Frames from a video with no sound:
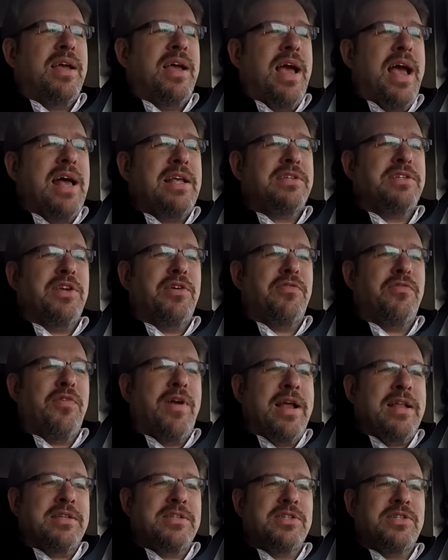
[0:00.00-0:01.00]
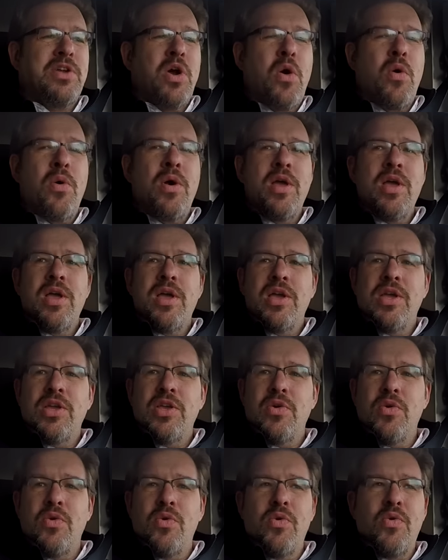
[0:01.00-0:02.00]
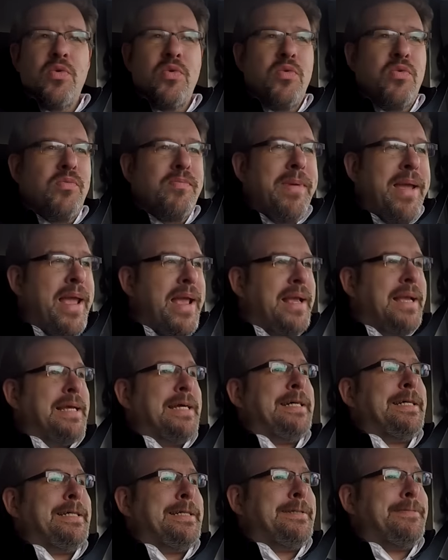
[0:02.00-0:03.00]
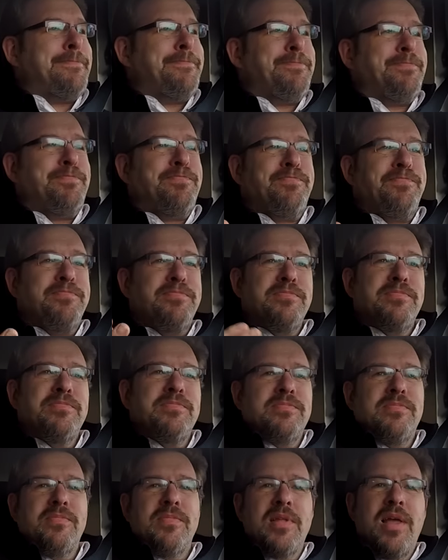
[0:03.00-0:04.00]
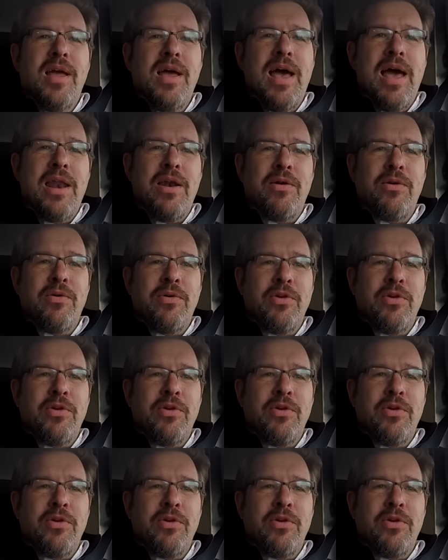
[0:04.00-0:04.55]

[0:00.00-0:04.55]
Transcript: Ask your friends. So you make, I don't know,